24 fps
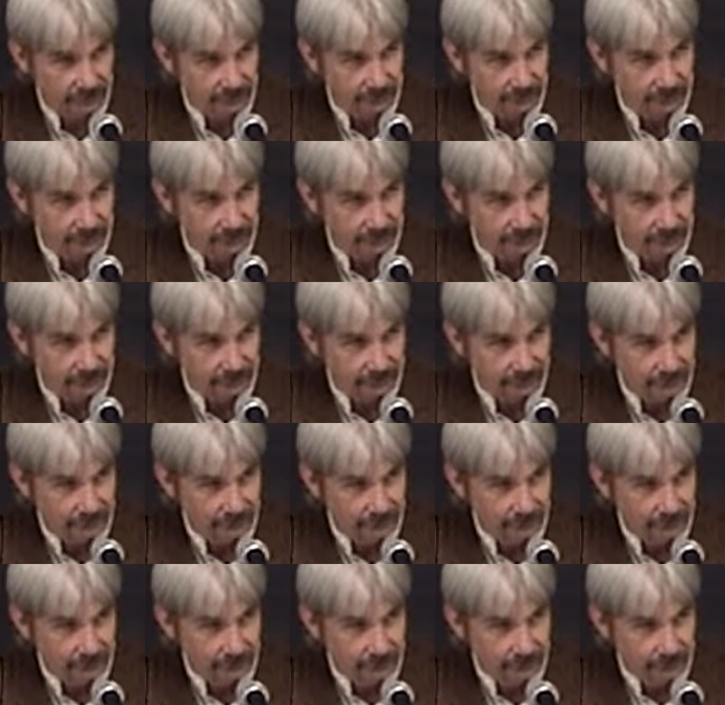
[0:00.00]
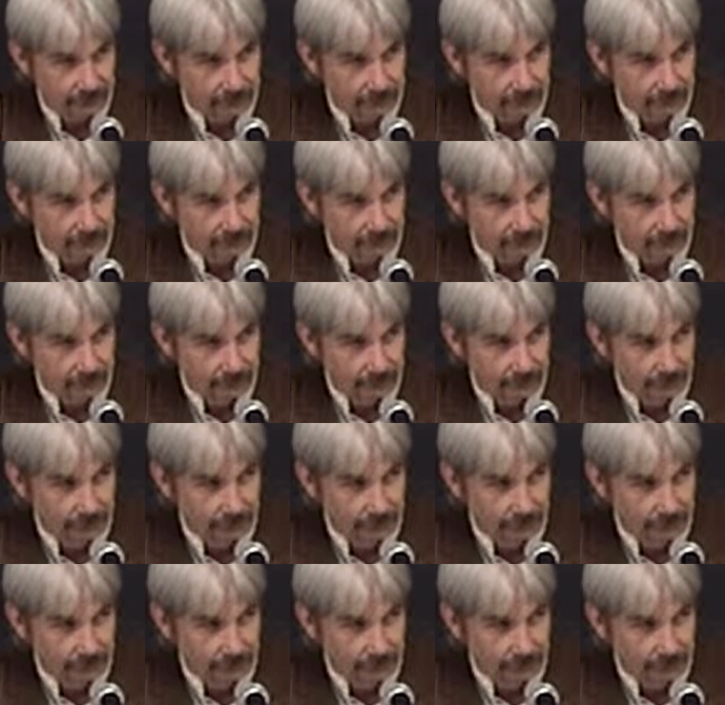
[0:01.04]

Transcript: No one is speaking in this clip.